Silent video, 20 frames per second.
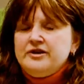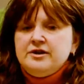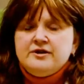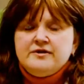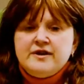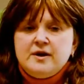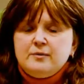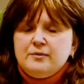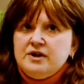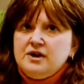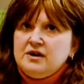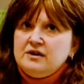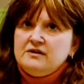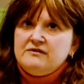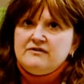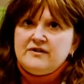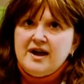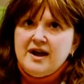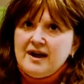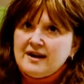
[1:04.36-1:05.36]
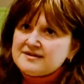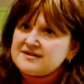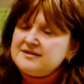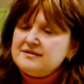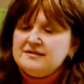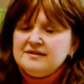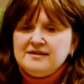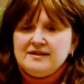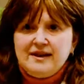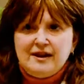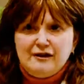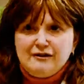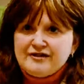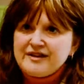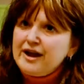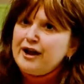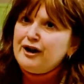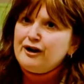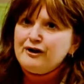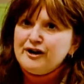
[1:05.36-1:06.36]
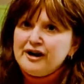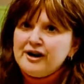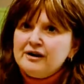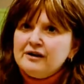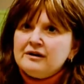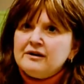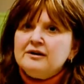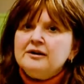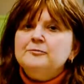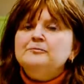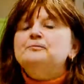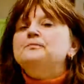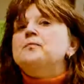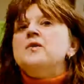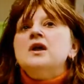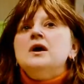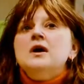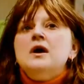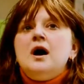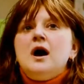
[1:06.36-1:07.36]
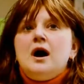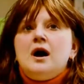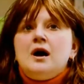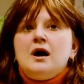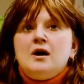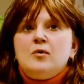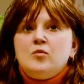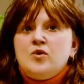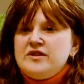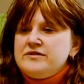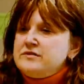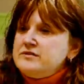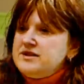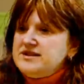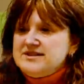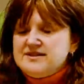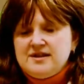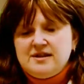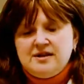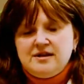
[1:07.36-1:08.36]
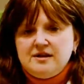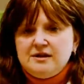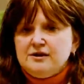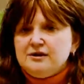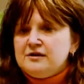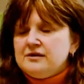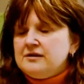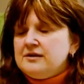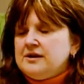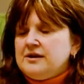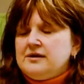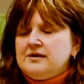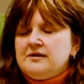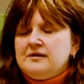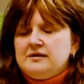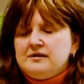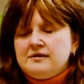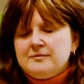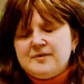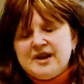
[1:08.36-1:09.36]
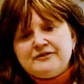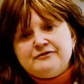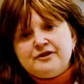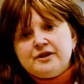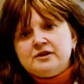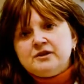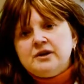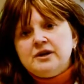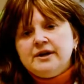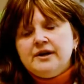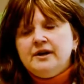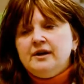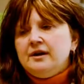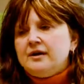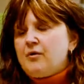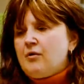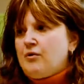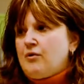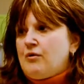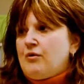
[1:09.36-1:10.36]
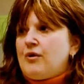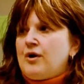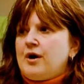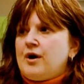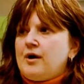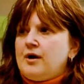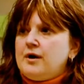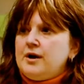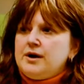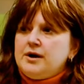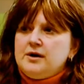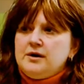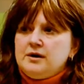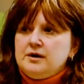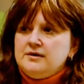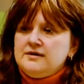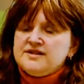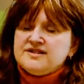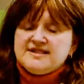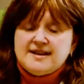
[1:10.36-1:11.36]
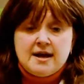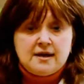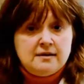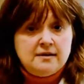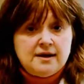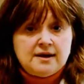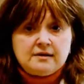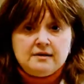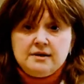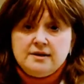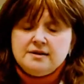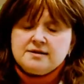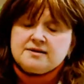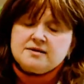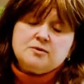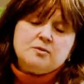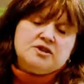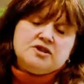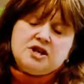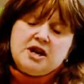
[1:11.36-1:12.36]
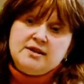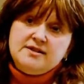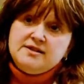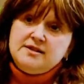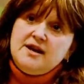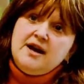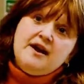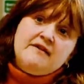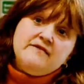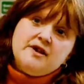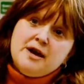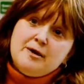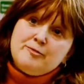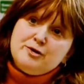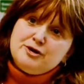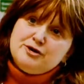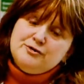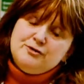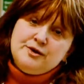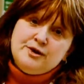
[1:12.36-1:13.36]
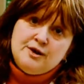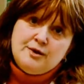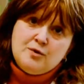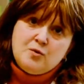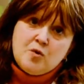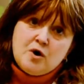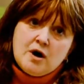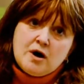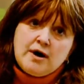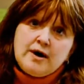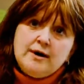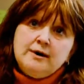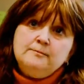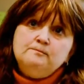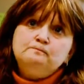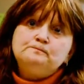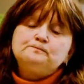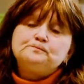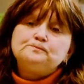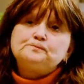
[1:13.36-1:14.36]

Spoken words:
feel that we give excellent health care here, whether it's here in the Medford Clinic or in the satellite clinics, which I did have the opportunity to work in.